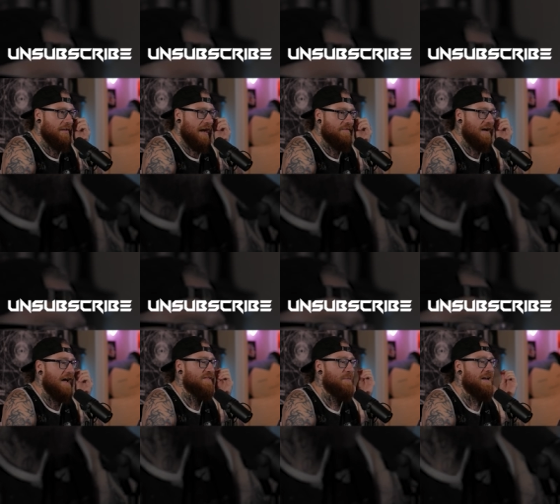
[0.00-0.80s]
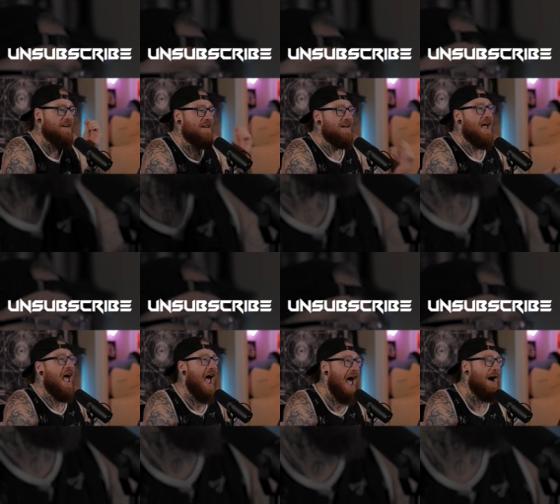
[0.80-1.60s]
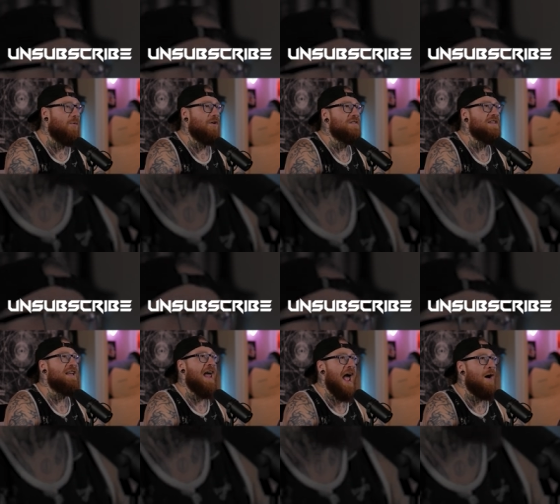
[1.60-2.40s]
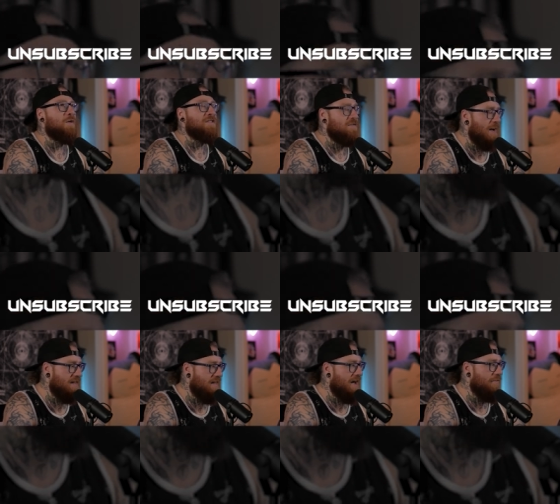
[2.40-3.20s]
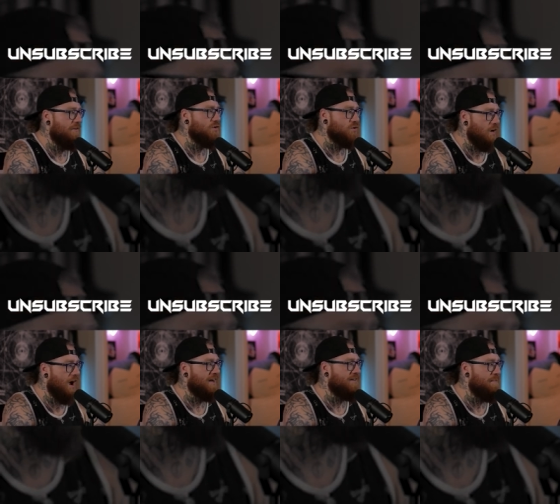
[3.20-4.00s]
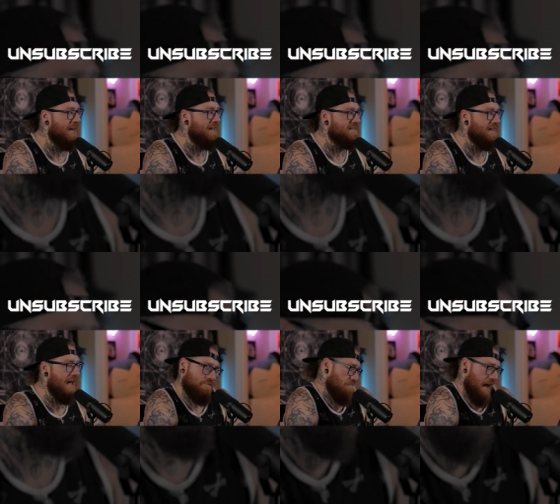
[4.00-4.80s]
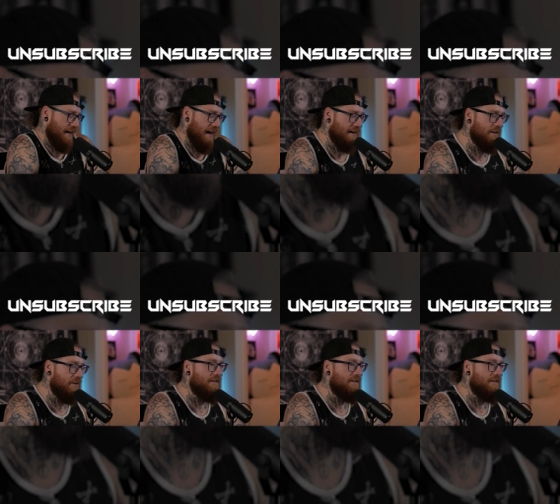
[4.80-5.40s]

only thing. I've I've spent hours and hours of my life trying to make his laugh. I can't do